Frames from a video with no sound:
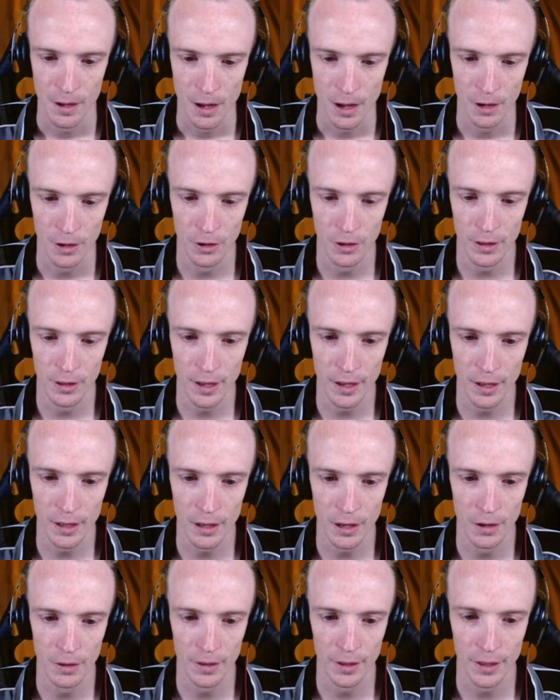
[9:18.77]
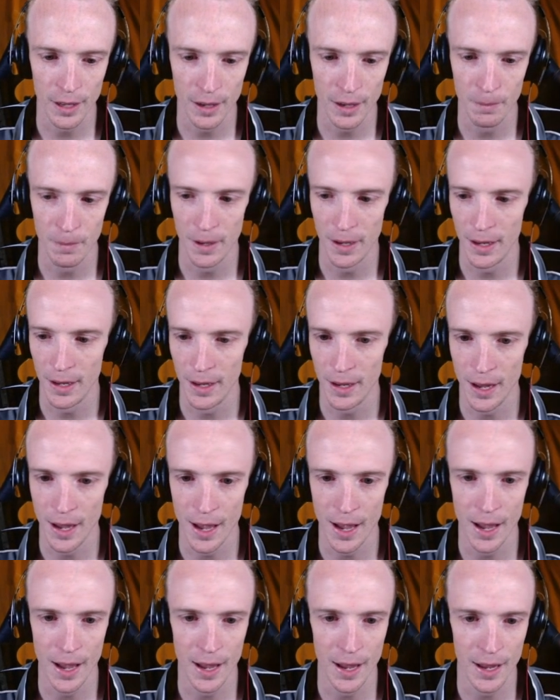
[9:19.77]
I do think going to get me
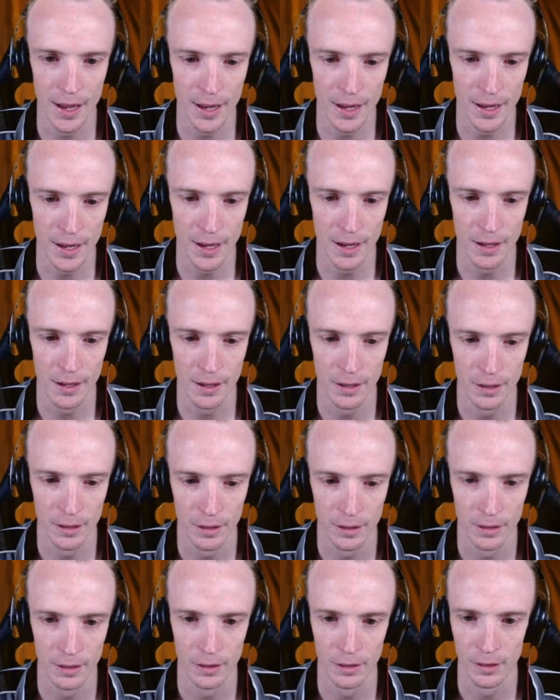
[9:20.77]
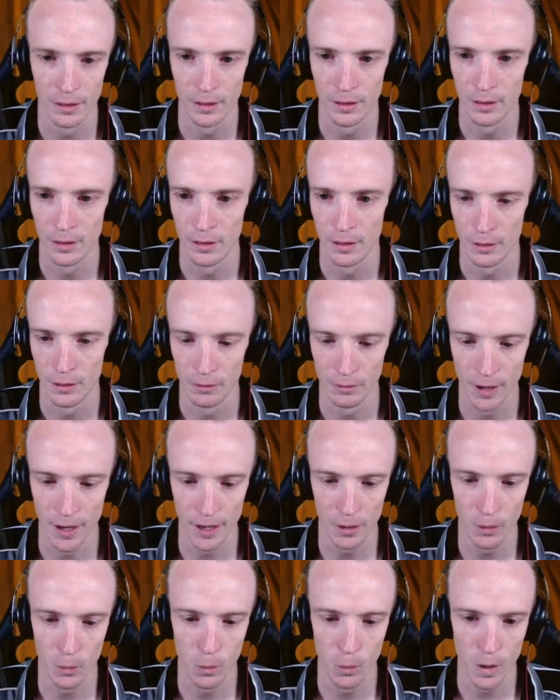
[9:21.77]
a
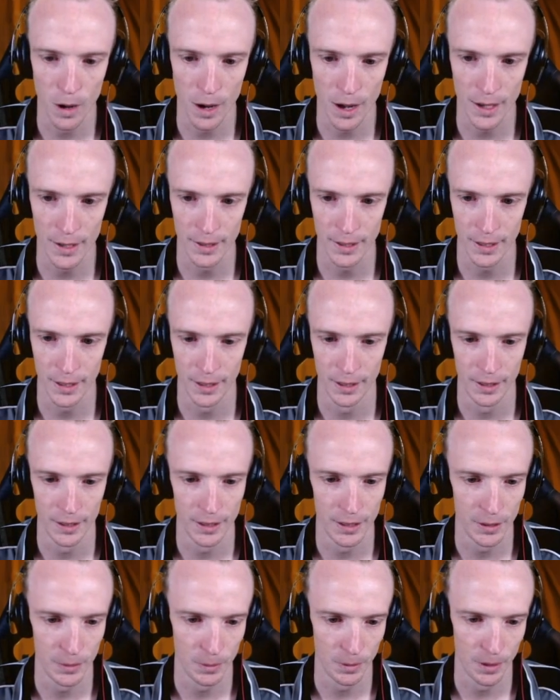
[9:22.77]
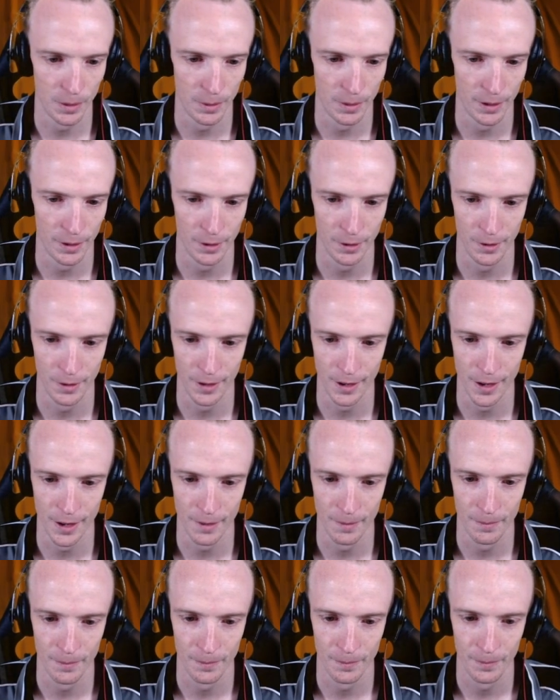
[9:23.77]
Rayquaza is what I want to do
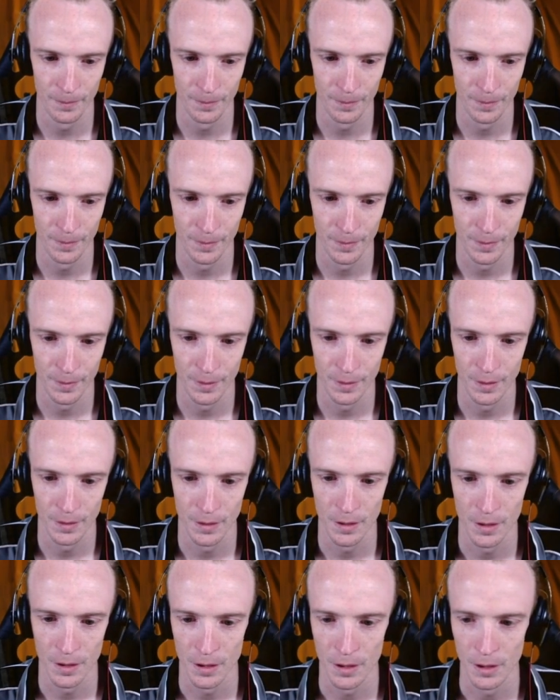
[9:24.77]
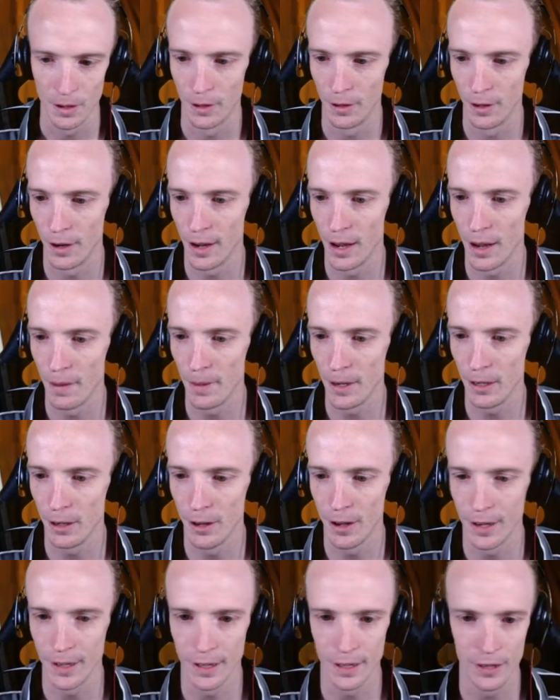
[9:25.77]
now. Although, how many
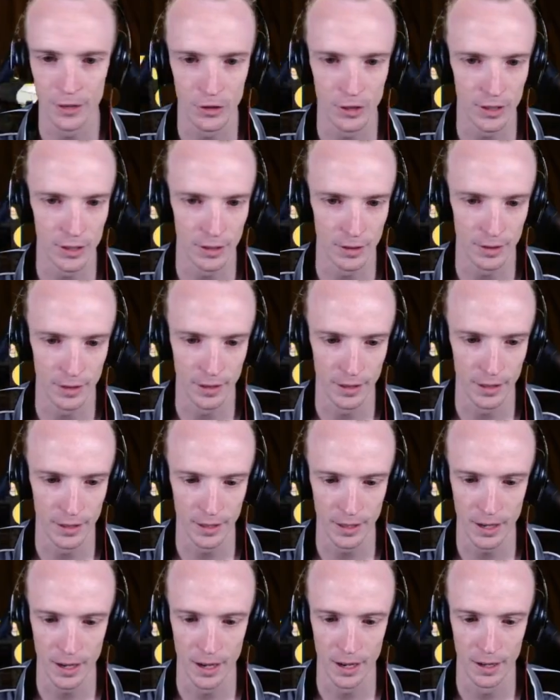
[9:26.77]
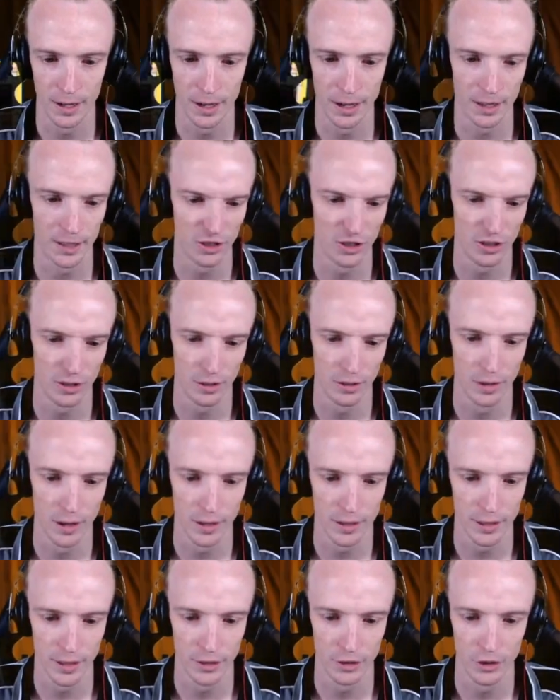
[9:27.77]
lightning energies are in the discard? Ah, it's just a
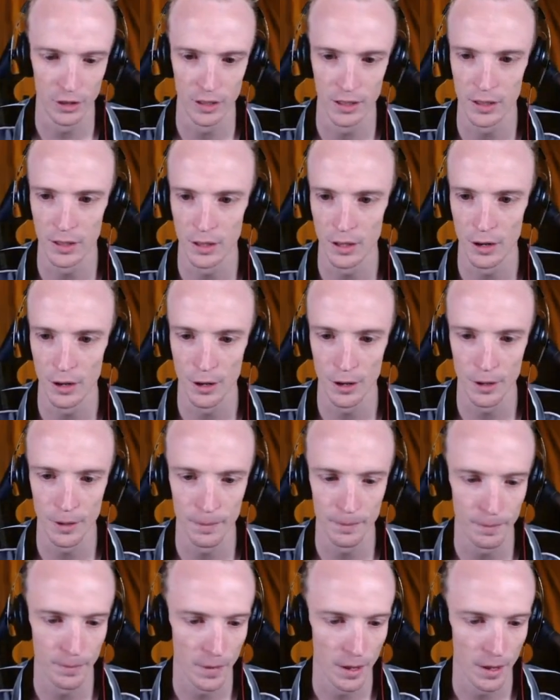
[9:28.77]
grass energy. So,